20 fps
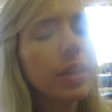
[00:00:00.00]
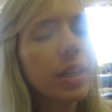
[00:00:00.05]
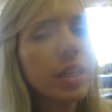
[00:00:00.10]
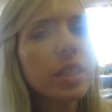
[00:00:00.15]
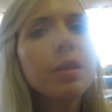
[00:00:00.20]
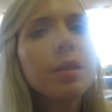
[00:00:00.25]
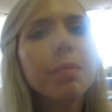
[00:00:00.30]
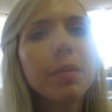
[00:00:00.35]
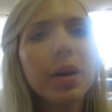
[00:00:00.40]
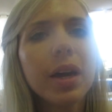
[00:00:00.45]

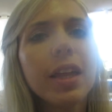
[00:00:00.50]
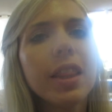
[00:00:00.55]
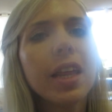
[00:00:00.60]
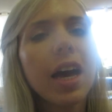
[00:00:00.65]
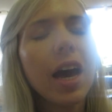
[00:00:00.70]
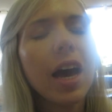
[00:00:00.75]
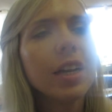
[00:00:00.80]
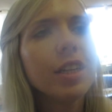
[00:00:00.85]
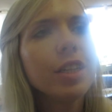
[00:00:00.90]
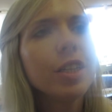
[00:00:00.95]
This month
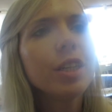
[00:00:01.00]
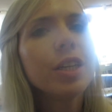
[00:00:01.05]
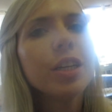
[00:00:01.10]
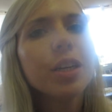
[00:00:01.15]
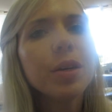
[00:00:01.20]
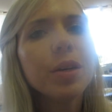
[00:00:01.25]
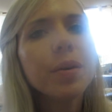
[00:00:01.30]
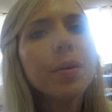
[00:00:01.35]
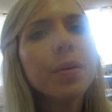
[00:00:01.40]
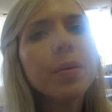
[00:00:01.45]
I had
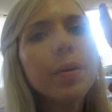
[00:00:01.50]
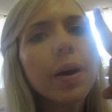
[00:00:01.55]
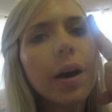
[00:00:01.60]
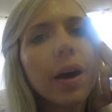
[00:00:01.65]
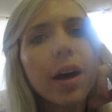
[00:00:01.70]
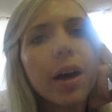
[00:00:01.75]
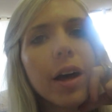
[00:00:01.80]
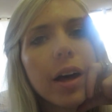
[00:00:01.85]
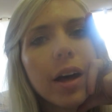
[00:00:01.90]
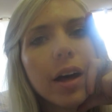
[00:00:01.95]
2
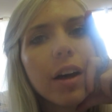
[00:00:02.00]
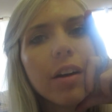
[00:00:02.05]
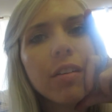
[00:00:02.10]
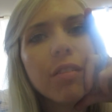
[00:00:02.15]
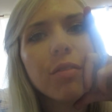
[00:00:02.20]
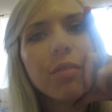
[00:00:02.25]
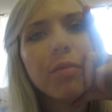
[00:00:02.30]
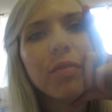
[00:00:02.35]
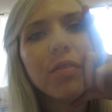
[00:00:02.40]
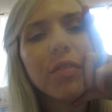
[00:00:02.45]

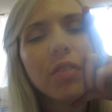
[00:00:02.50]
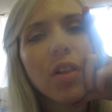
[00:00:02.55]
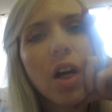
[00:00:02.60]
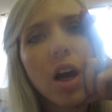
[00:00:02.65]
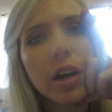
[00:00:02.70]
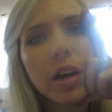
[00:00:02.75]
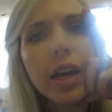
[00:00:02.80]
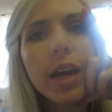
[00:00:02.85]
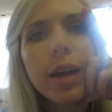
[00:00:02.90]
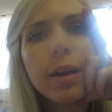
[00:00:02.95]
of
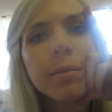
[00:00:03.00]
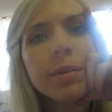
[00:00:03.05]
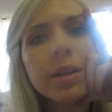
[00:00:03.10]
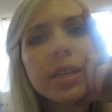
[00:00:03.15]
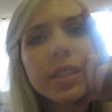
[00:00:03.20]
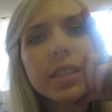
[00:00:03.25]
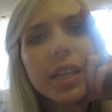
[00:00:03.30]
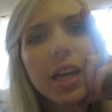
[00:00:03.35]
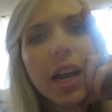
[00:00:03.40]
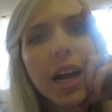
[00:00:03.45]
vlog
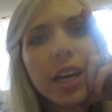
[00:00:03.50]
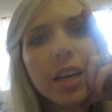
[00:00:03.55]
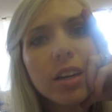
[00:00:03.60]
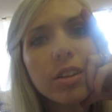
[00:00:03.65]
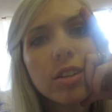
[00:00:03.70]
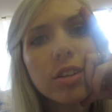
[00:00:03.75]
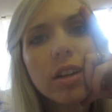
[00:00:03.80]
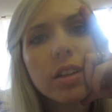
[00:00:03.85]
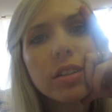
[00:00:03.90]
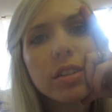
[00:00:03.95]
cameras that I
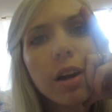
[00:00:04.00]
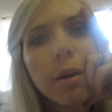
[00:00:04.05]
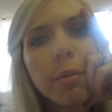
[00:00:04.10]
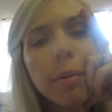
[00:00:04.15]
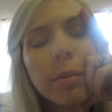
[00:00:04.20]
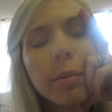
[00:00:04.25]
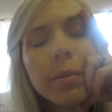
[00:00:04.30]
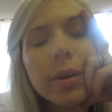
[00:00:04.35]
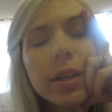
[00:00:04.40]
use all the time. I'm